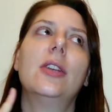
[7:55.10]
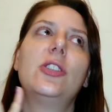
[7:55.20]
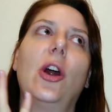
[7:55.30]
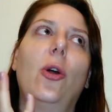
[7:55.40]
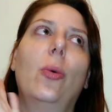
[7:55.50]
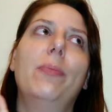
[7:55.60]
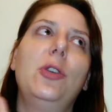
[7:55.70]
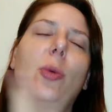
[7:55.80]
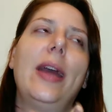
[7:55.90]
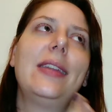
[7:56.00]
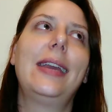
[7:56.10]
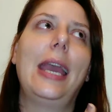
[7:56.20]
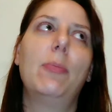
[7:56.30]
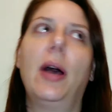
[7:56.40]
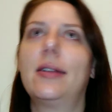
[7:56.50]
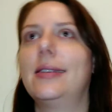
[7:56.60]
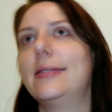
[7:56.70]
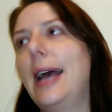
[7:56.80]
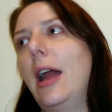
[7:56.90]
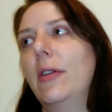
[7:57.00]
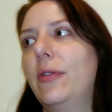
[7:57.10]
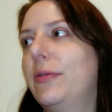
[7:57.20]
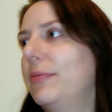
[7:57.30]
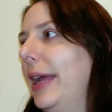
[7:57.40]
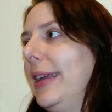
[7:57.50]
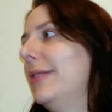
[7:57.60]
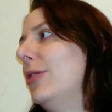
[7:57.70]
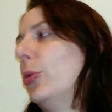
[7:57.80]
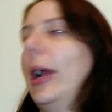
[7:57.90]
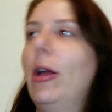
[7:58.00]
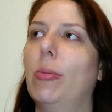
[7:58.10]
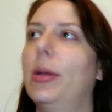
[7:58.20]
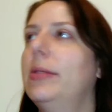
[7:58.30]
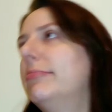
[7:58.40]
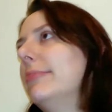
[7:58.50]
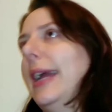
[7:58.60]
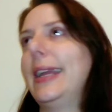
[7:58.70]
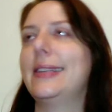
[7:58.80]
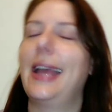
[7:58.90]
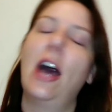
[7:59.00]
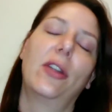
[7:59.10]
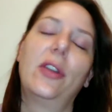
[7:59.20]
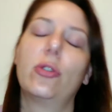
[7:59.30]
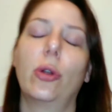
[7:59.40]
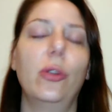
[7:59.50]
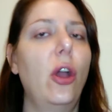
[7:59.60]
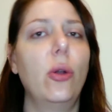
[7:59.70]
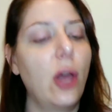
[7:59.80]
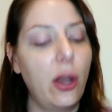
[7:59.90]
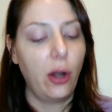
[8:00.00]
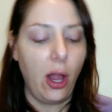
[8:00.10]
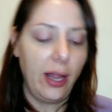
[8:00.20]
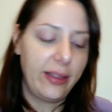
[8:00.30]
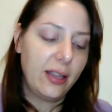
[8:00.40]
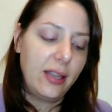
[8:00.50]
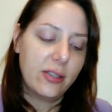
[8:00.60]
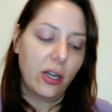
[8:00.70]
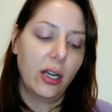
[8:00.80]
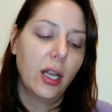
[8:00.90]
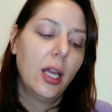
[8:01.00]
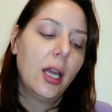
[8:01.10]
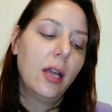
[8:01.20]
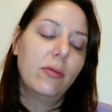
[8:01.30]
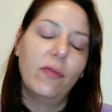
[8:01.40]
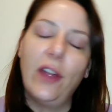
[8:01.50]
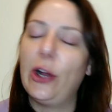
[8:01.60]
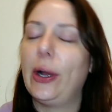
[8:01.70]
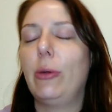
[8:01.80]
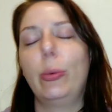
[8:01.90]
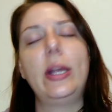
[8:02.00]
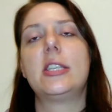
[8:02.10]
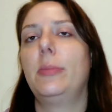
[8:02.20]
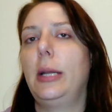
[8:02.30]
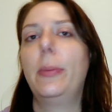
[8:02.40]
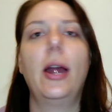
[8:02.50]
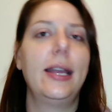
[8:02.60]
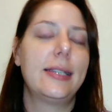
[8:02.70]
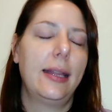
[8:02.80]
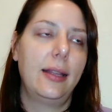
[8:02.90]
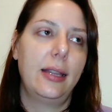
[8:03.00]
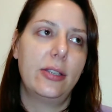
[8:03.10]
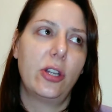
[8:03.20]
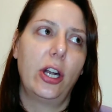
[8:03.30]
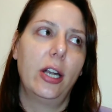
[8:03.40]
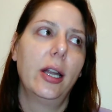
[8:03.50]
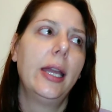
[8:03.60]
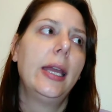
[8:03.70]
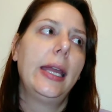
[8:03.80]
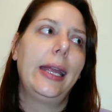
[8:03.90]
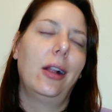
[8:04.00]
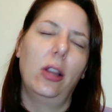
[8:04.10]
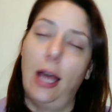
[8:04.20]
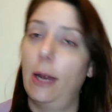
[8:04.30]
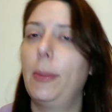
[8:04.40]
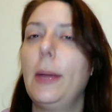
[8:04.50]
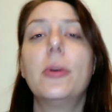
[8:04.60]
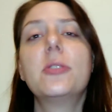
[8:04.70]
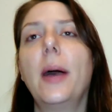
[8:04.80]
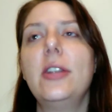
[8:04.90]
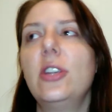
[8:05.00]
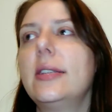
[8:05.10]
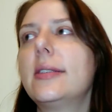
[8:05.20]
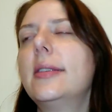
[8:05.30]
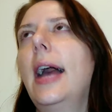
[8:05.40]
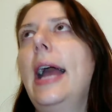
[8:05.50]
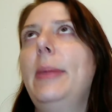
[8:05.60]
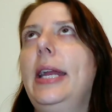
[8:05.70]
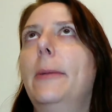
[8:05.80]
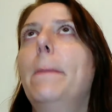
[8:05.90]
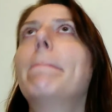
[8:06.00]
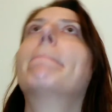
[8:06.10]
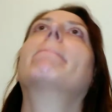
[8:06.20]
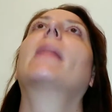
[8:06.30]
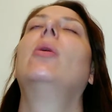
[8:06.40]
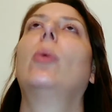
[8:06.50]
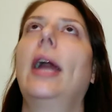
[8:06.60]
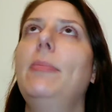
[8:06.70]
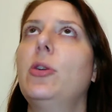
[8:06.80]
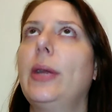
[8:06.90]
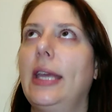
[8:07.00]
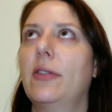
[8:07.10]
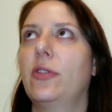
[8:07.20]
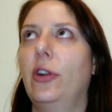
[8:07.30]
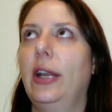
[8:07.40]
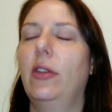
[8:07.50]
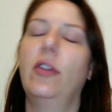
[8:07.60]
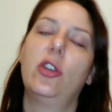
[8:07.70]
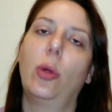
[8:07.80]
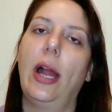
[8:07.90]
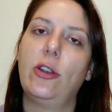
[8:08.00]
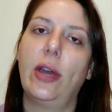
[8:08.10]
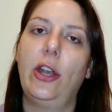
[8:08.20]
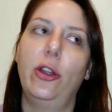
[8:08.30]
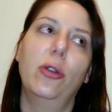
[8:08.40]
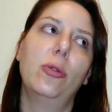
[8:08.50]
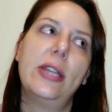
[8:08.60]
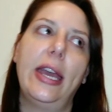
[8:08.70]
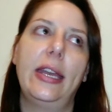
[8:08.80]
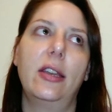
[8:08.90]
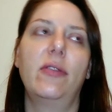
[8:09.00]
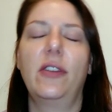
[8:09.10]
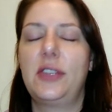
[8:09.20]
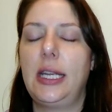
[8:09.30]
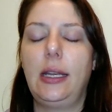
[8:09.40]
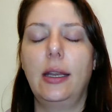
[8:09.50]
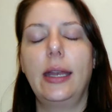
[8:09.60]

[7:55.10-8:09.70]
So, do I think eight bucks is out of like the realm? Like, is it out of control? No, at all. I think these are very reasonably priced. I think these are in a lot of people's budgets. I mean, when I'm doing gifts for an individual, I try to do 10 to 15.